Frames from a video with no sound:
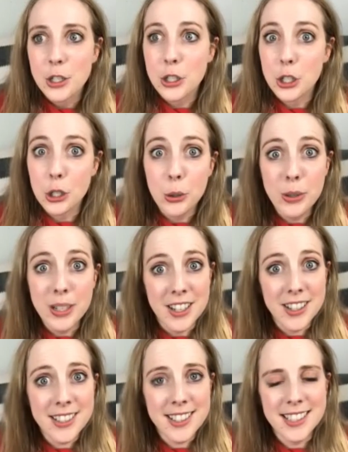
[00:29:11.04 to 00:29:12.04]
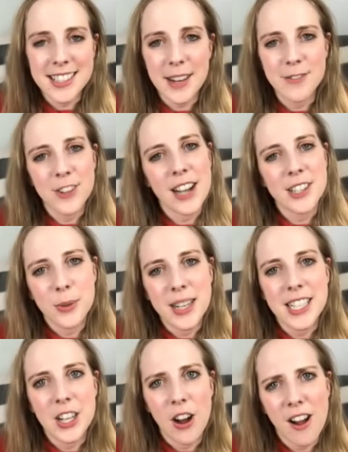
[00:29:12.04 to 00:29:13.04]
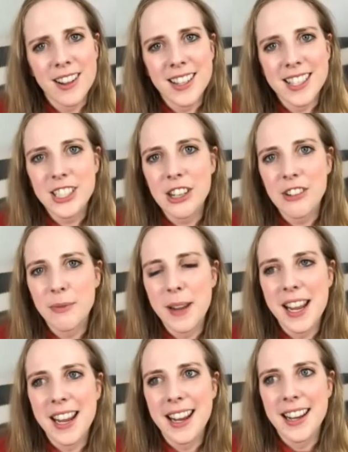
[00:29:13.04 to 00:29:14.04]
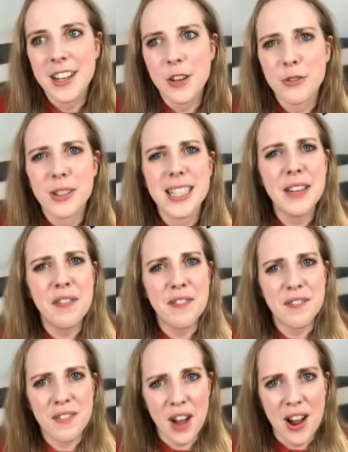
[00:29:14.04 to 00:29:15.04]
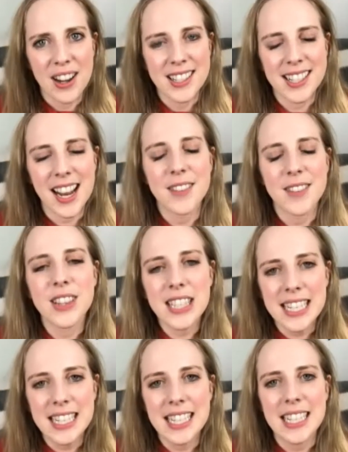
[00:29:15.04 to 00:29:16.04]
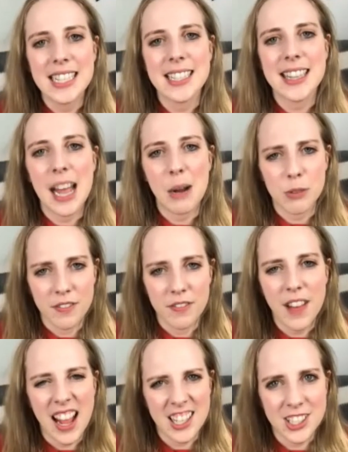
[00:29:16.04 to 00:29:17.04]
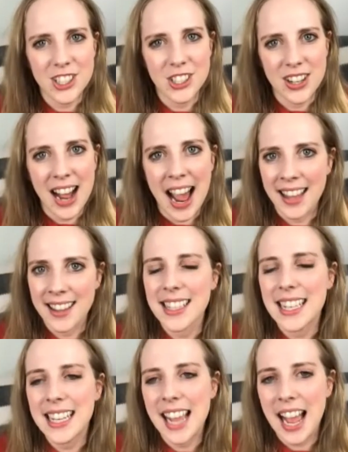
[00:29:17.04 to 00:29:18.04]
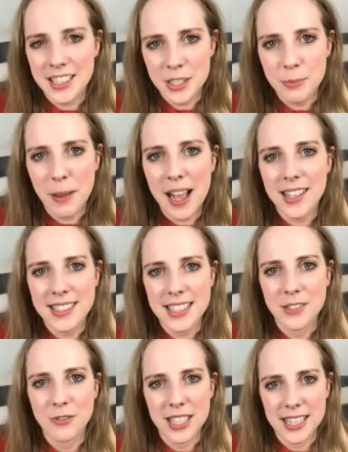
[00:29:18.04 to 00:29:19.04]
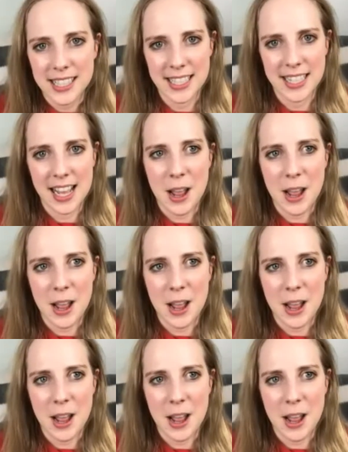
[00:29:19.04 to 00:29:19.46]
2 years since I've graduated college have been really fun, kind of leaning into that professional athlete aspect and really